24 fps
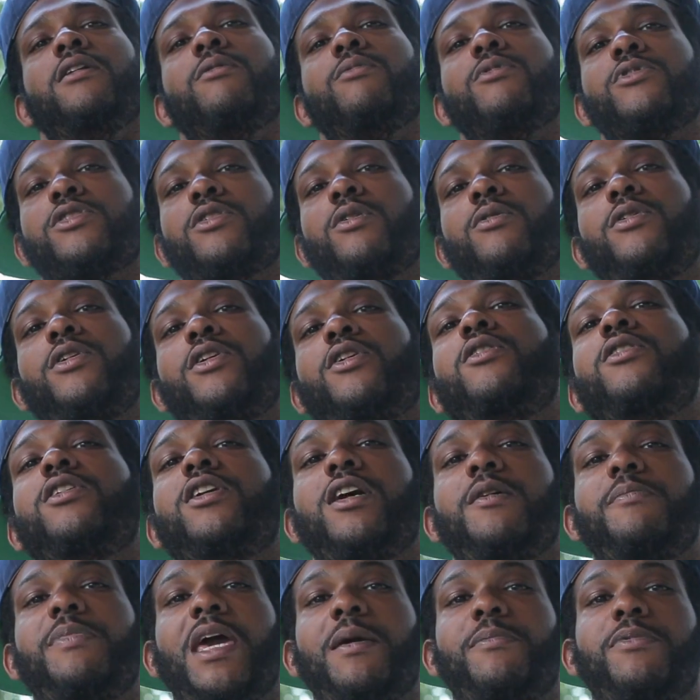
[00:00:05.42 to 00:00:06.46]
What's going on,
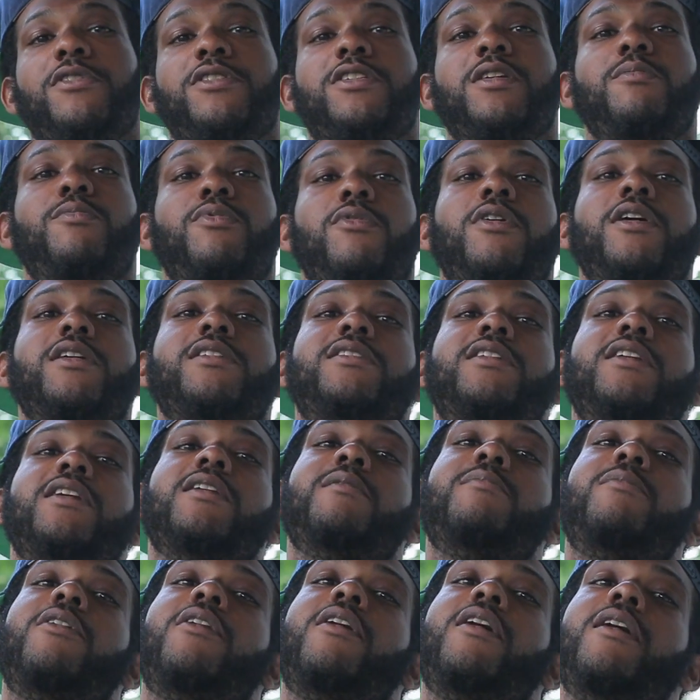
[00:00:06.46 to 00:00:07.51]
good people? It's your boy
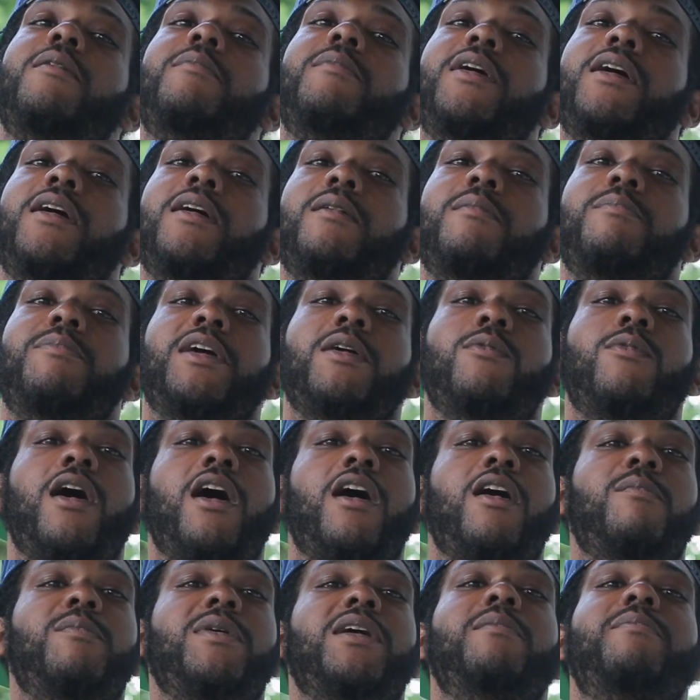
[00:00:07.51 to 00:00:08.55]
CMR, man.
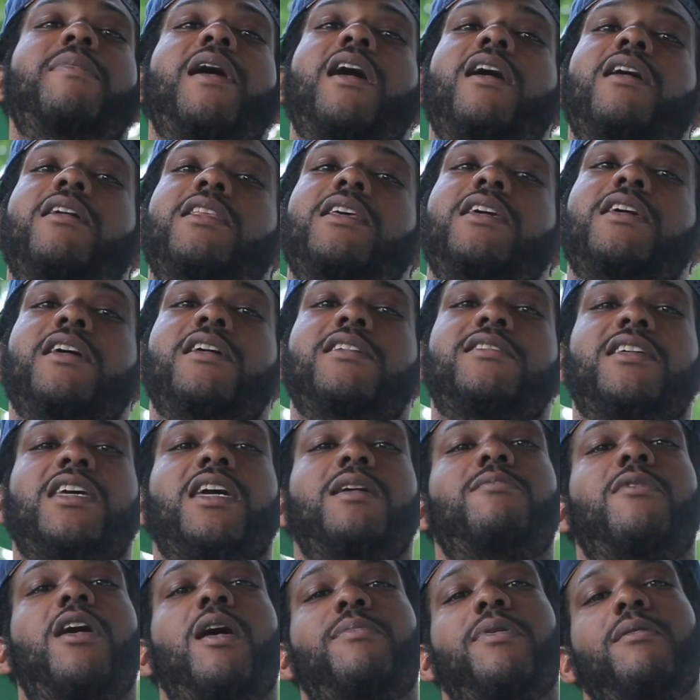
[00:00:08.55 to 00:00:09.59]
BYOB Battle League,
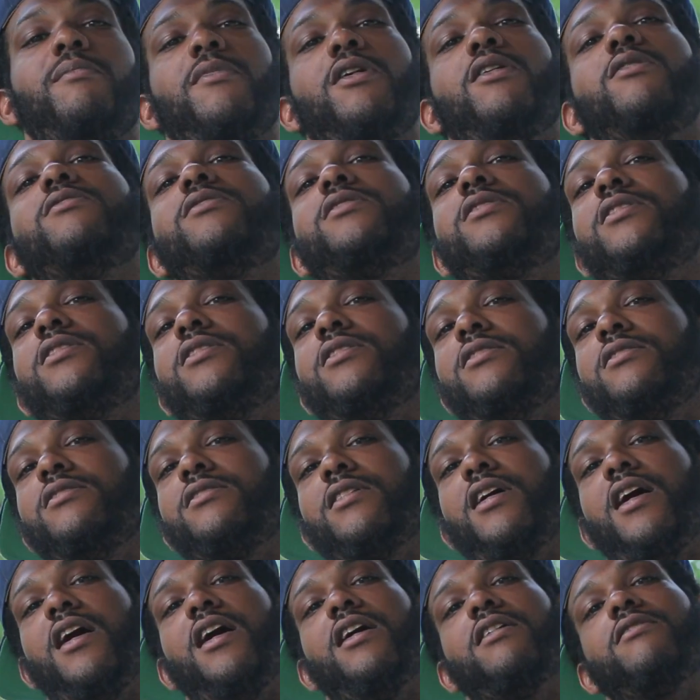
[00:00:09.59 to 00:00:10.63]
CMR Promotions,
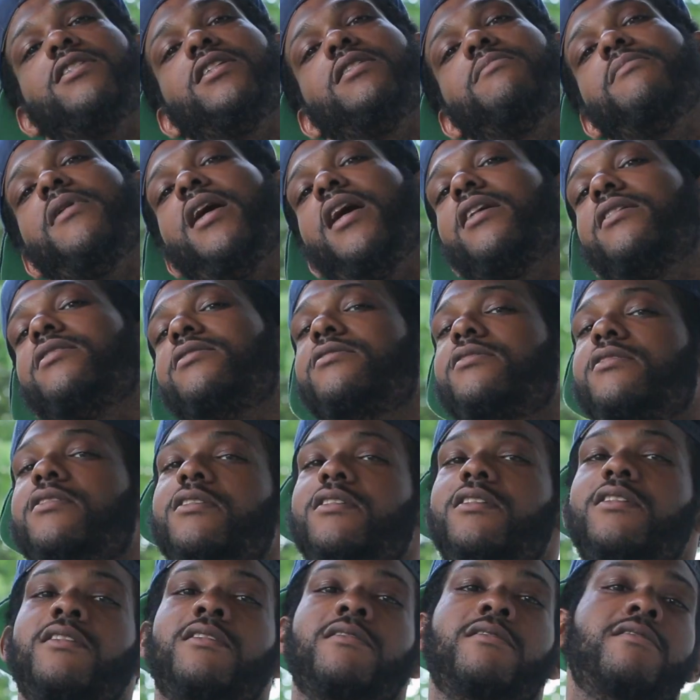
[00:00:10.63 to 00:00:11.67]
Concrete
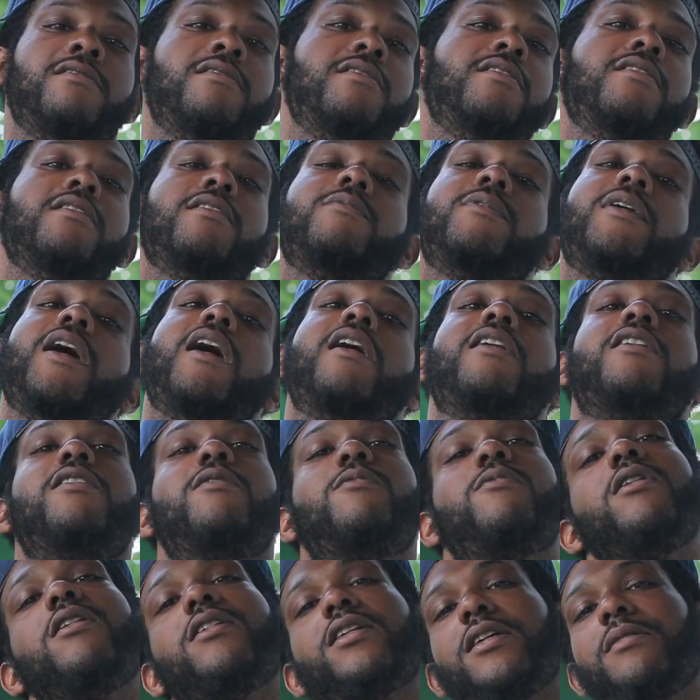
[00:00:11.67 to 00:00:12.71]
Magazine. We out here
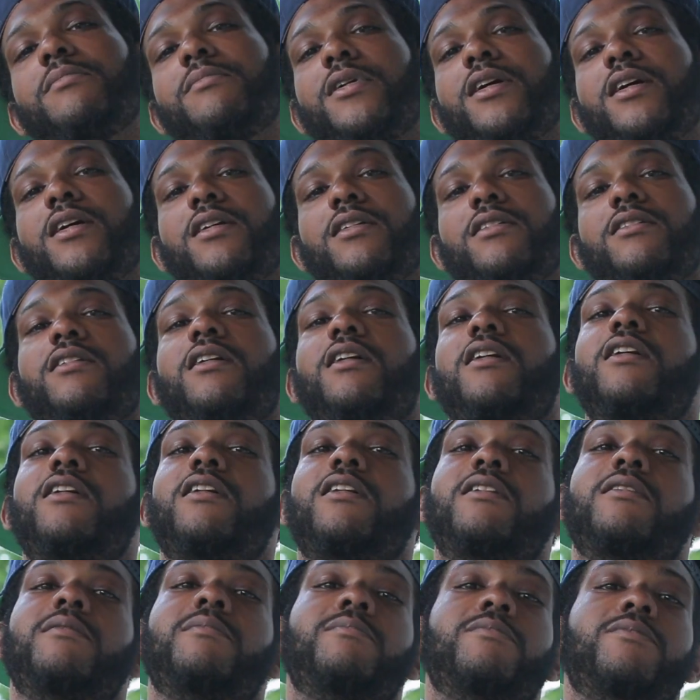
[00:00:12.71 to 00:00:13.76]
working, man.
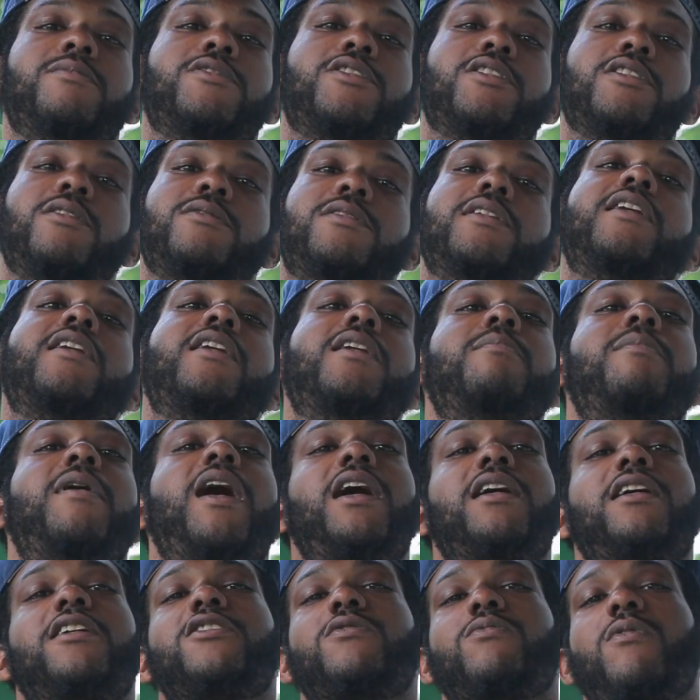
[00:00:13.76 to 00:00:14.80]
Um, salute to
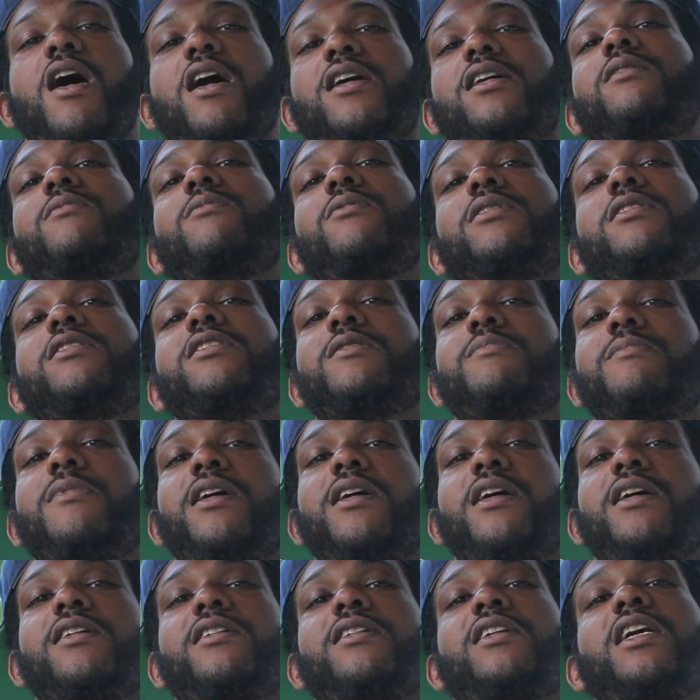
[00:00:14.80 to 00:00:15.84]
everybody that's rocking with us,
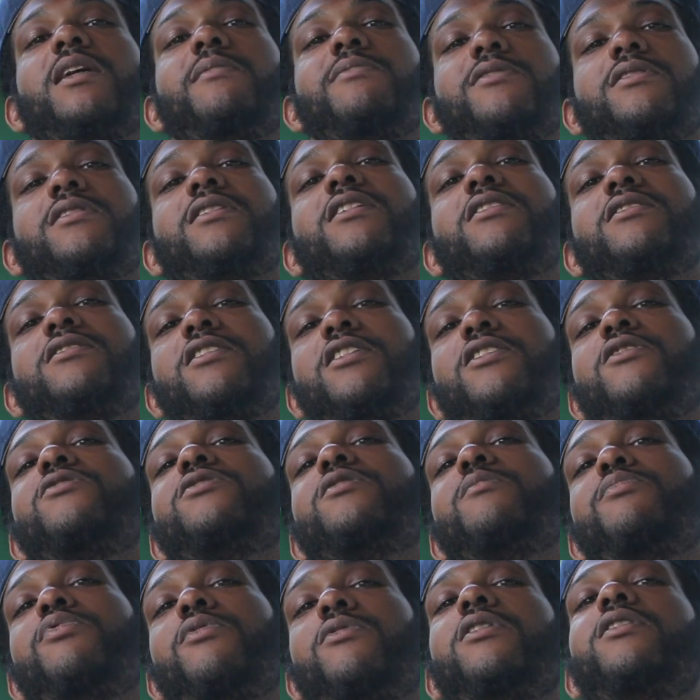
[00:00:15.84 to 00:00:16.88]
man. Keep continue
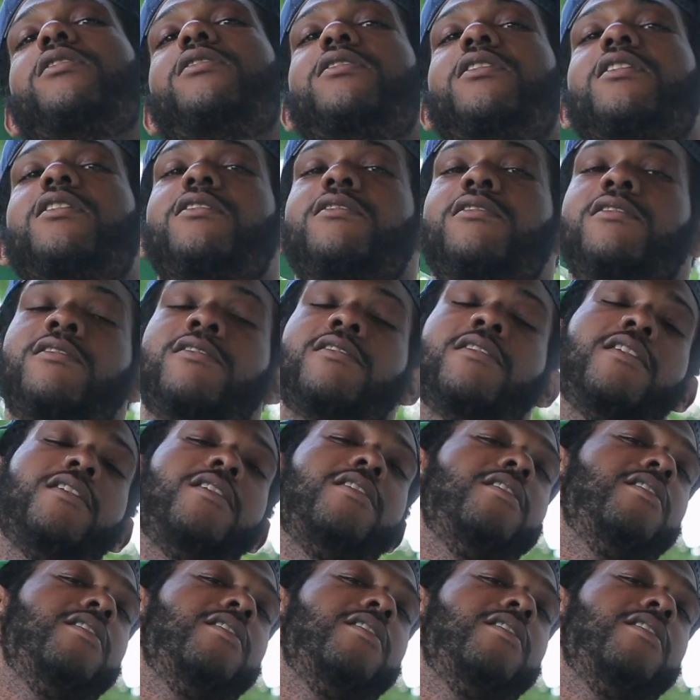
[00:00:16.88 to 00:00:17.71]
supporting us.